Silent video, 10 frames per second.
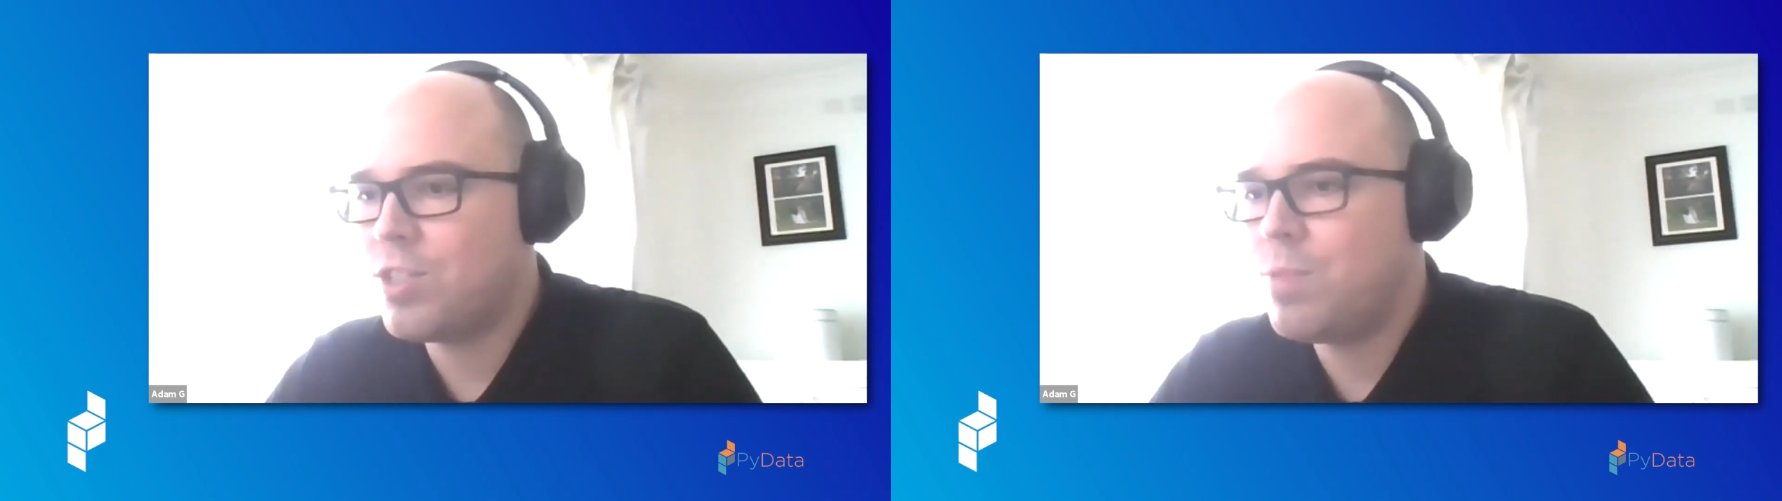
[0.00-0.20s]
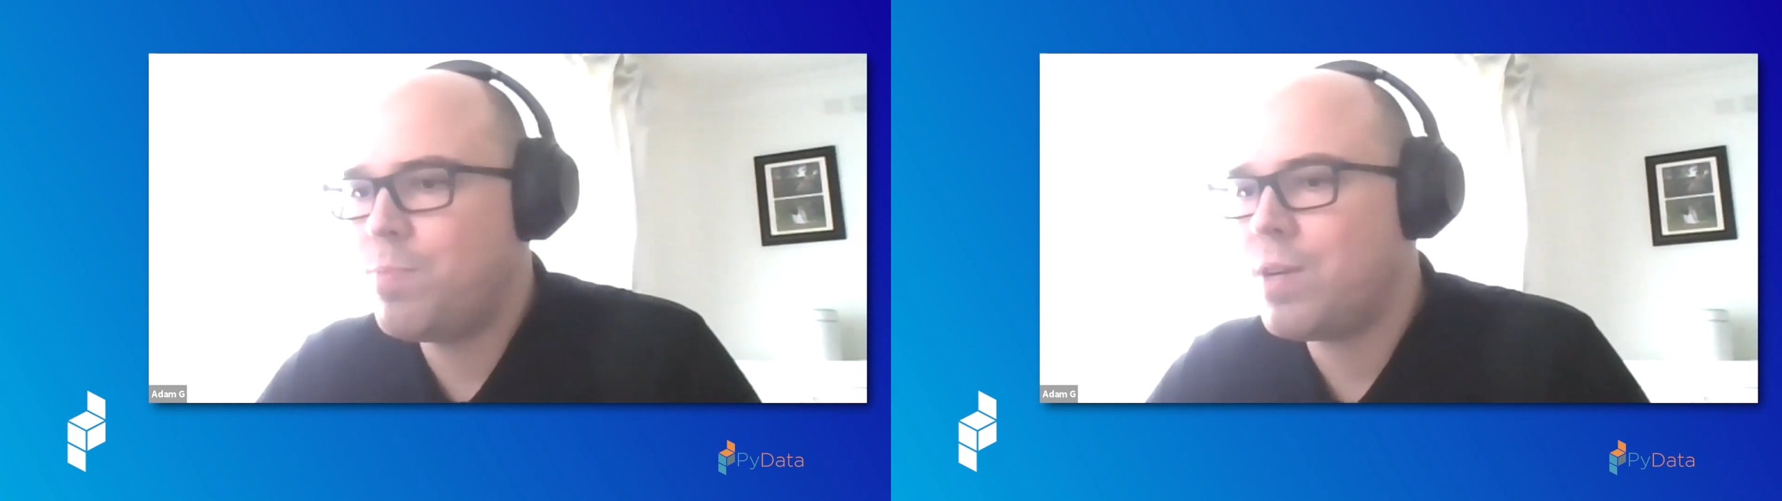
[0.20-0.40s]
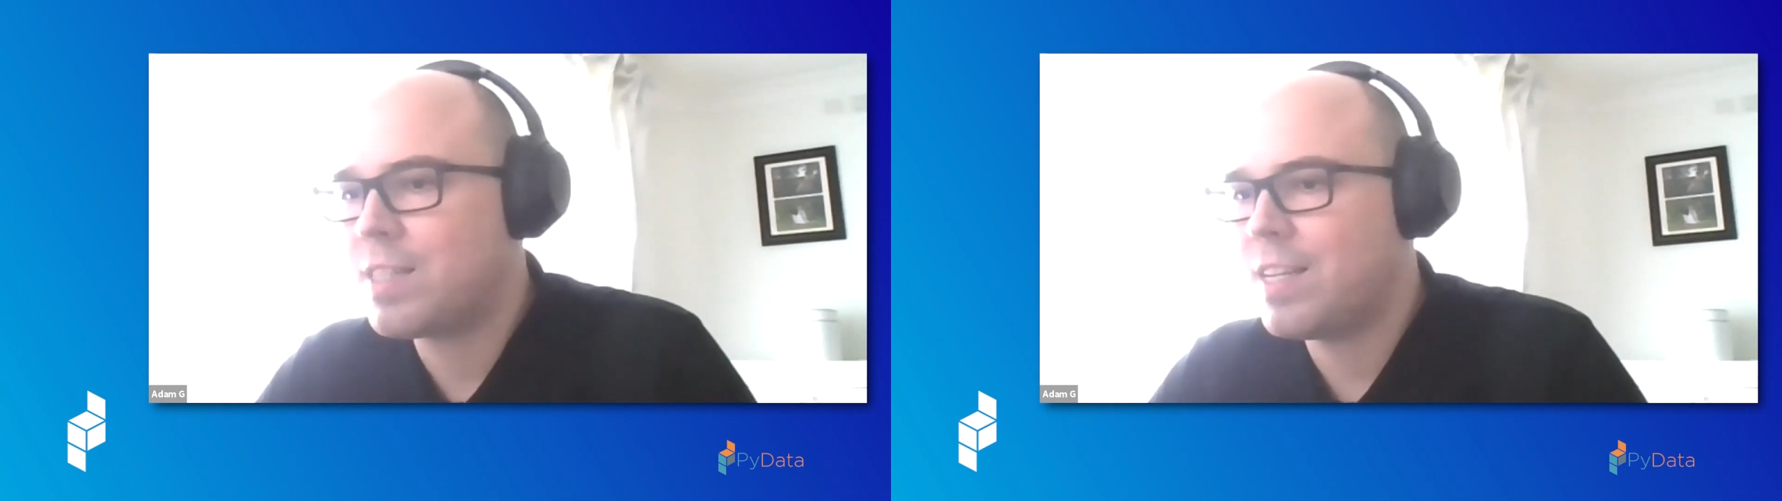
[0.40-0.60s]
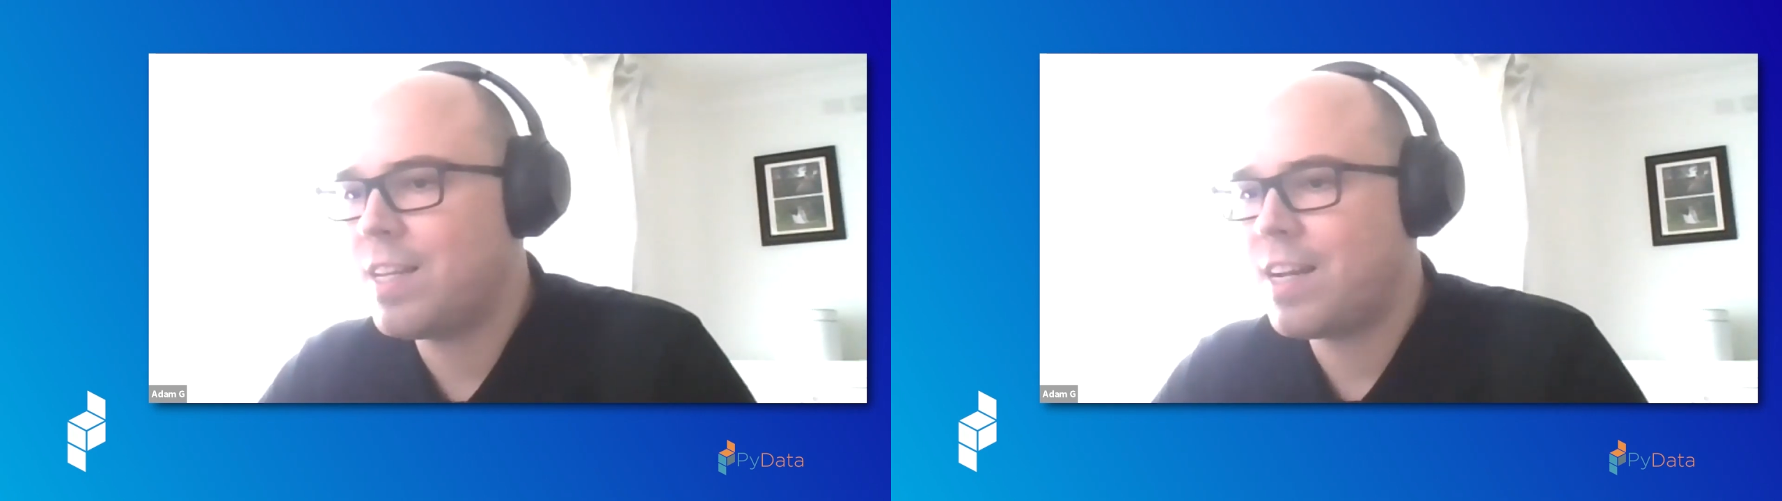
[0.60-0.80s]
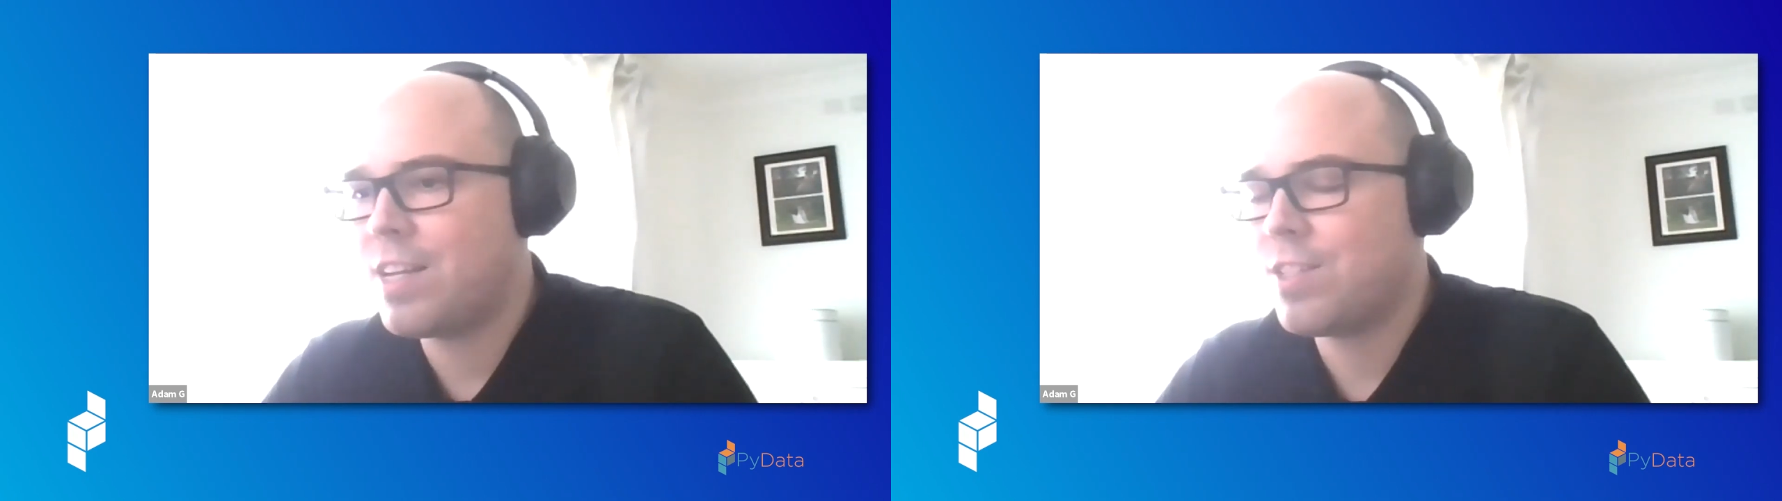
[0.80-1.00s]
GPU
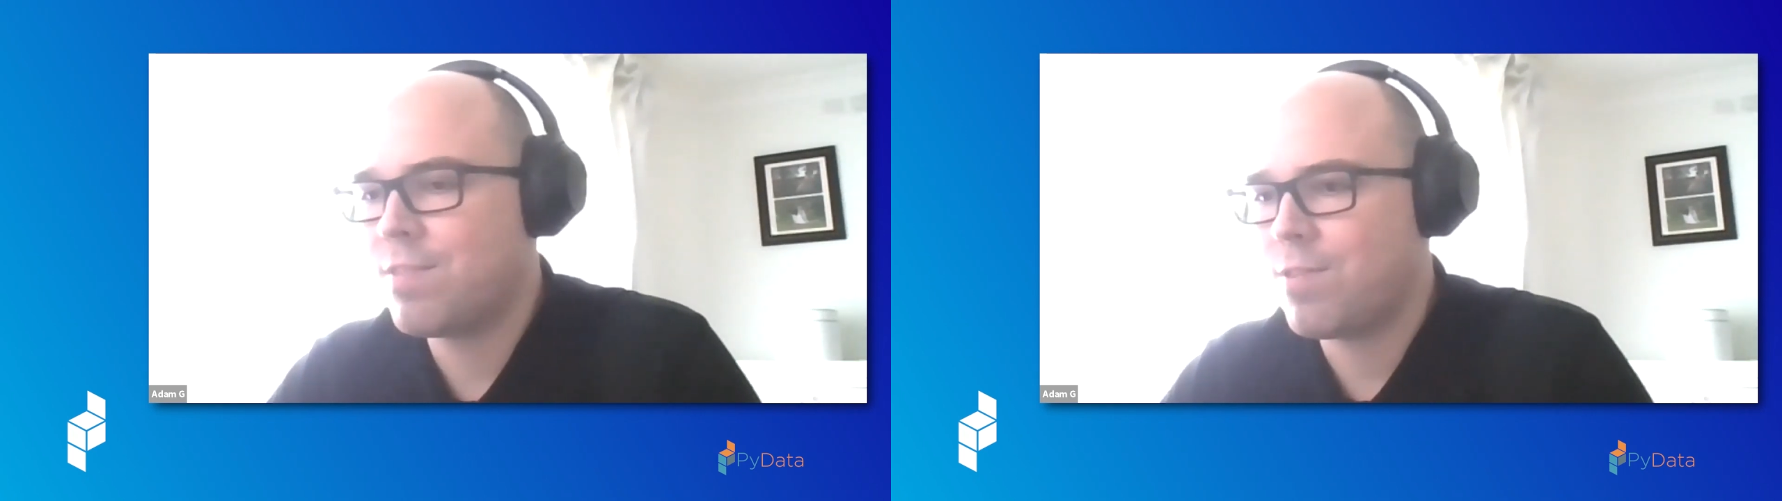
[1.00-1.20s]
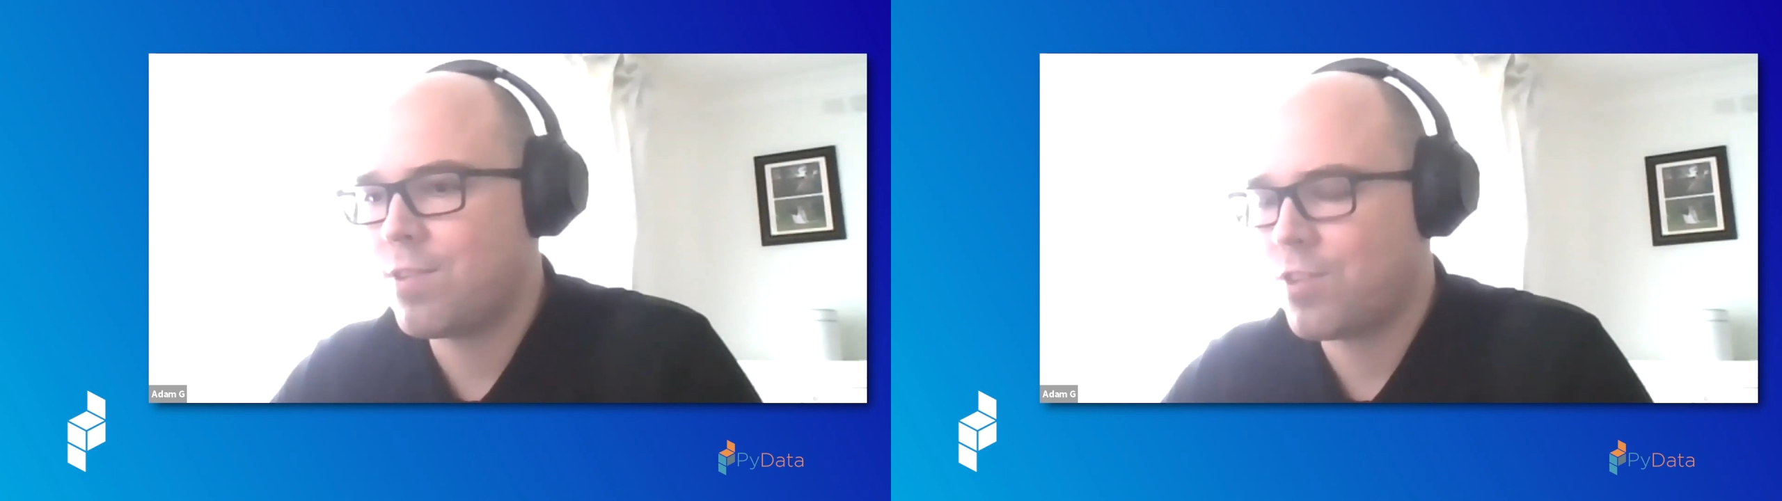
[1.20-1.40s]
acceleration for